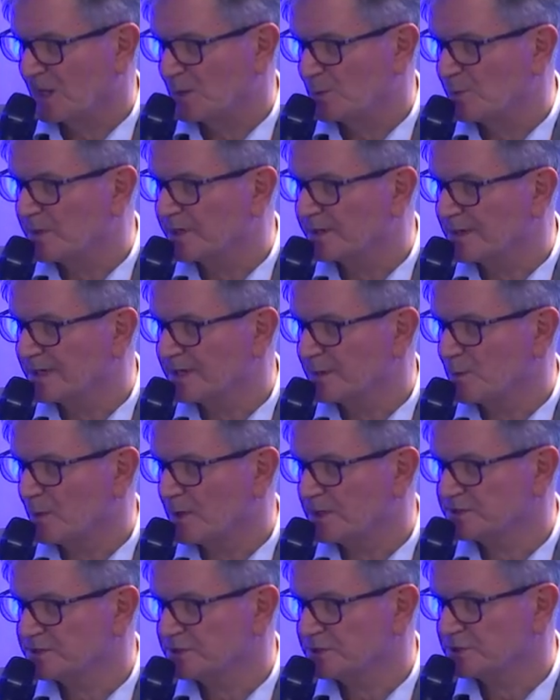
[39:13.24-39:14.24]
We really
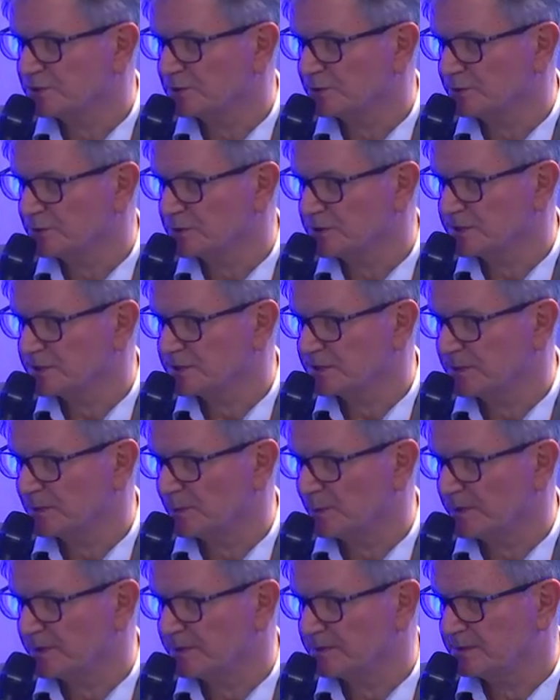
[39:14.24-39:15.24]
wanted to look
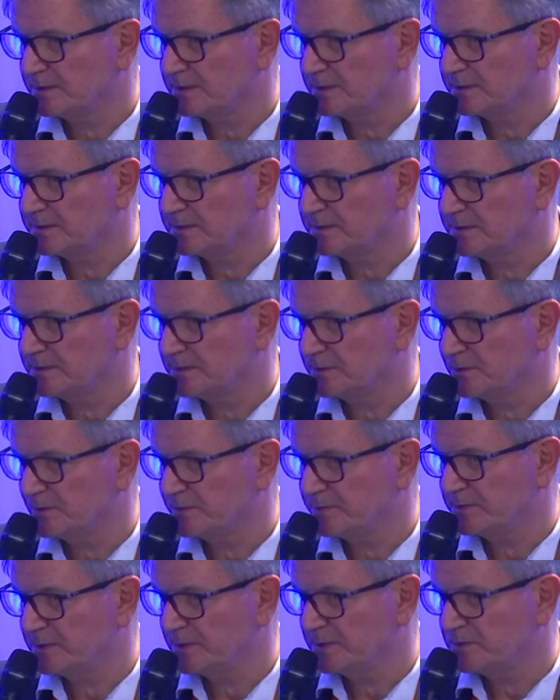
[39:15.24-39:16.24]
whether the
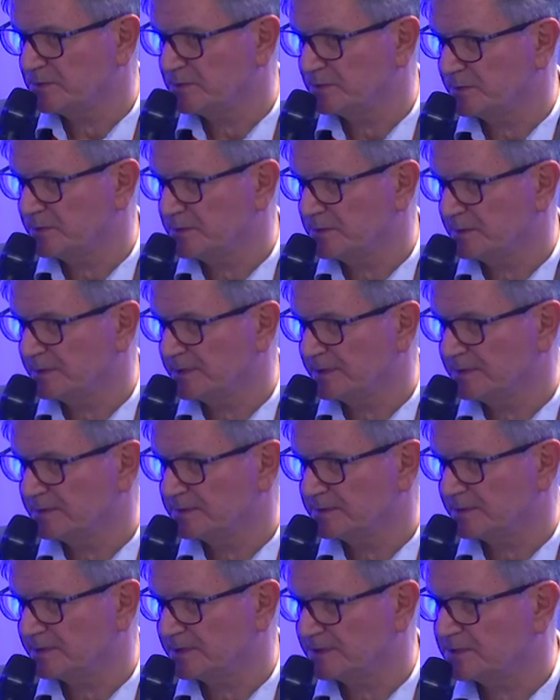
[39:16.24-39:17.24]
European Union and
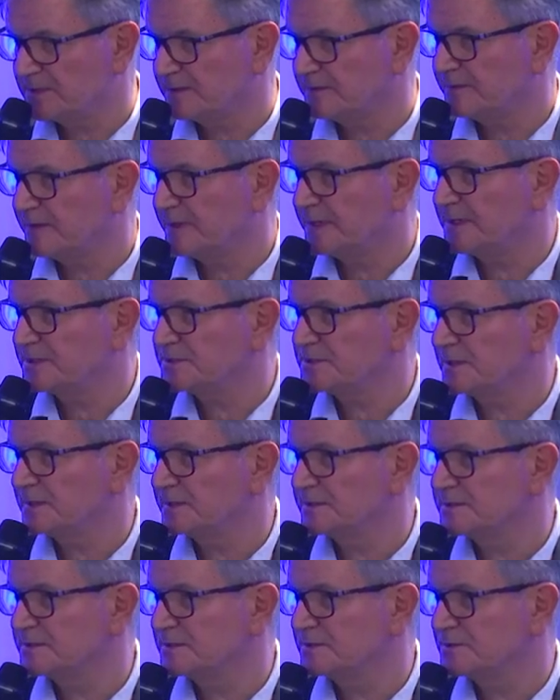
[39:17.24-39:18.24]
international
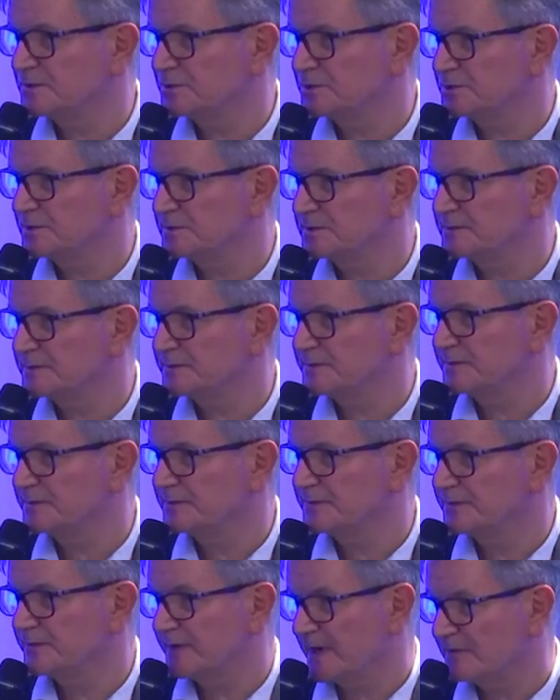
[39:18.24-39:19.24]
financial institutions
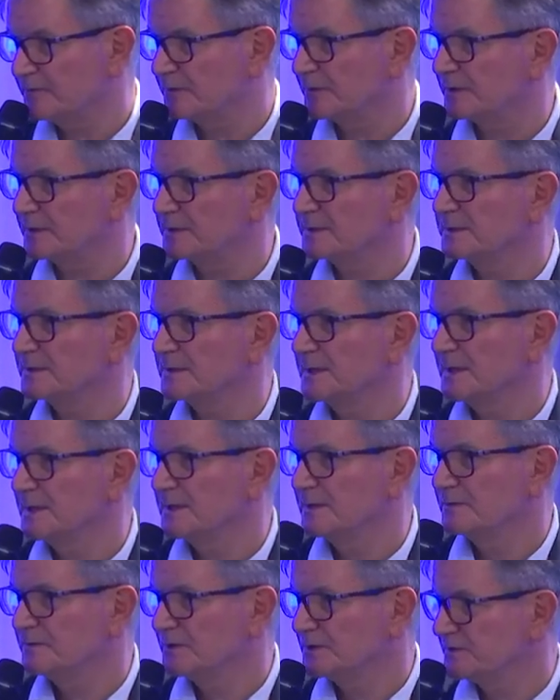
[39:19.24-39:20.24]
framework,
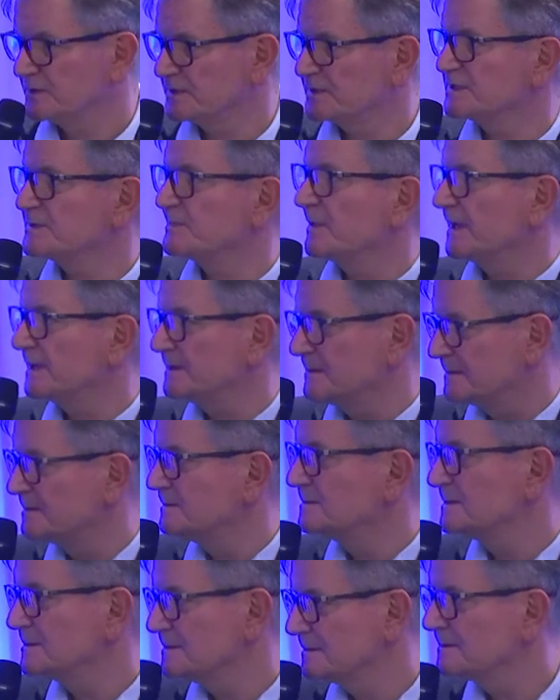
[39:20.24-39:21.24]
which was explained
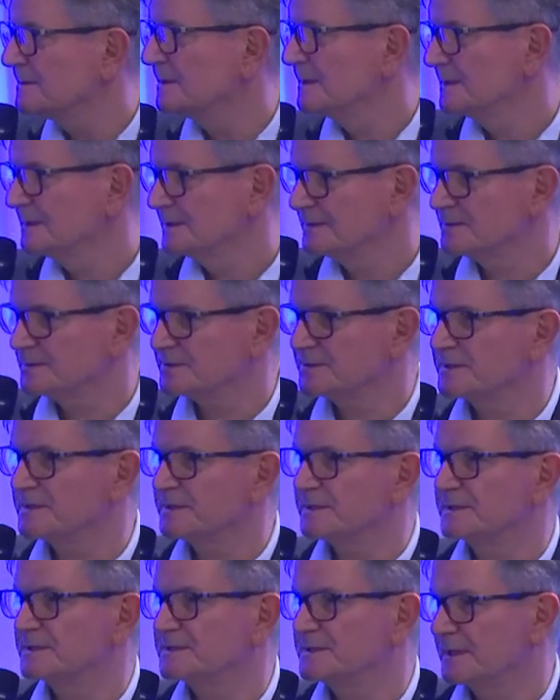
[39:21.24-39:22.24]
to a
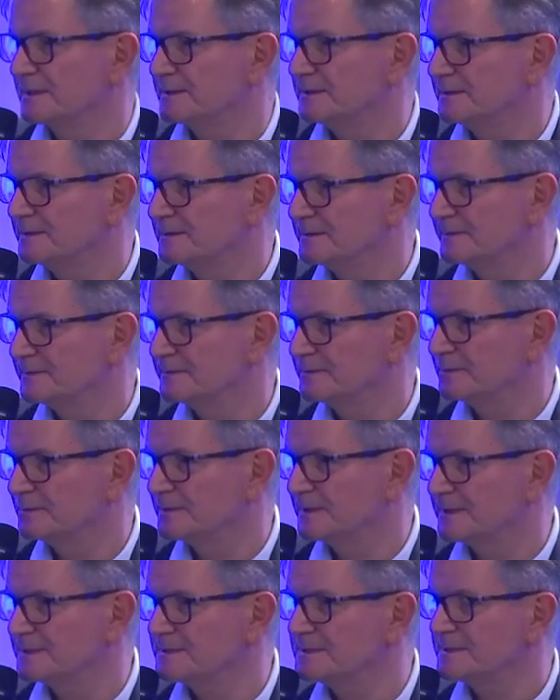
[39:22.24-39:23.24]
certain extent in a few
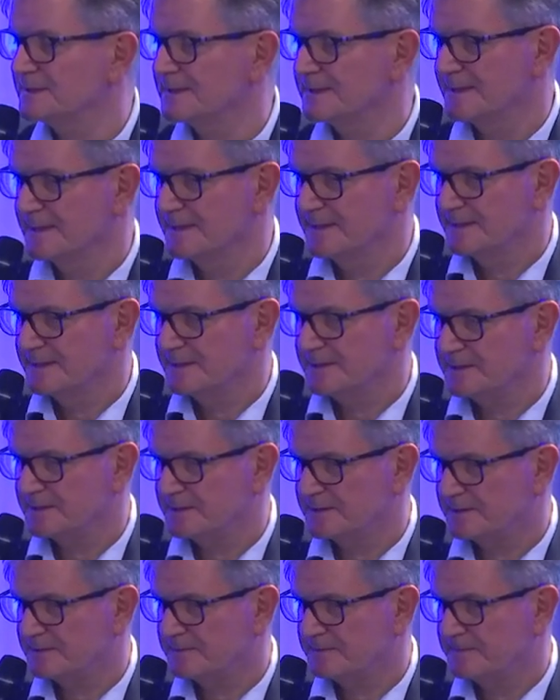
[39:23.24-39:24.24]
days
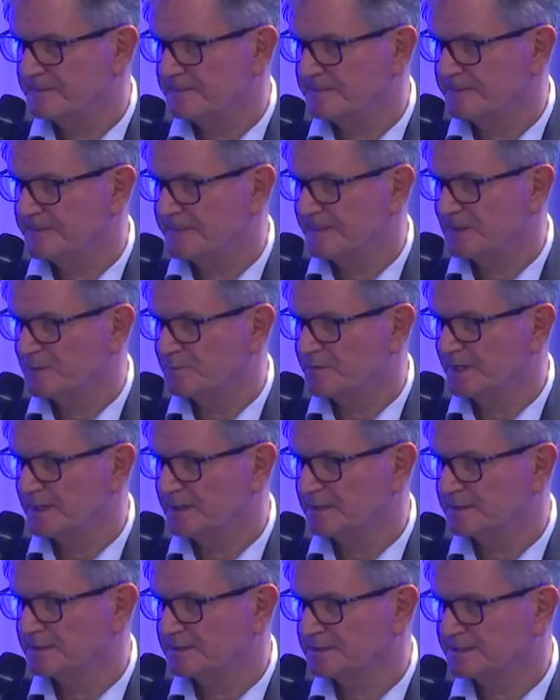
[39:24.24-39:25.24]
here,
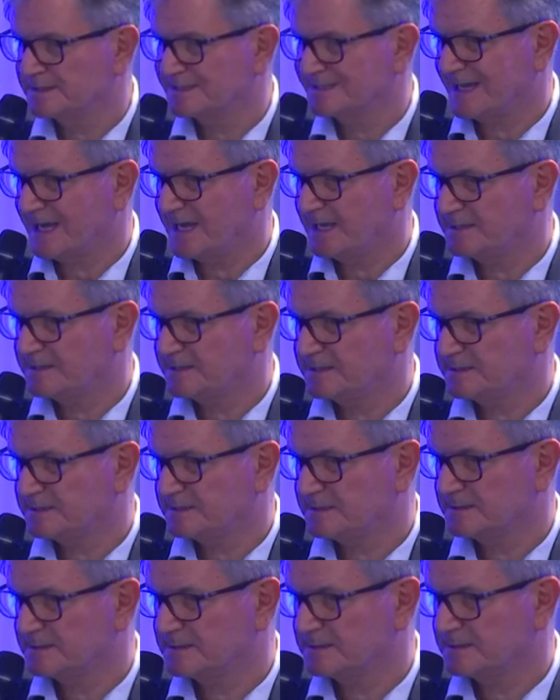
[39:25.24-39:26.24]
will start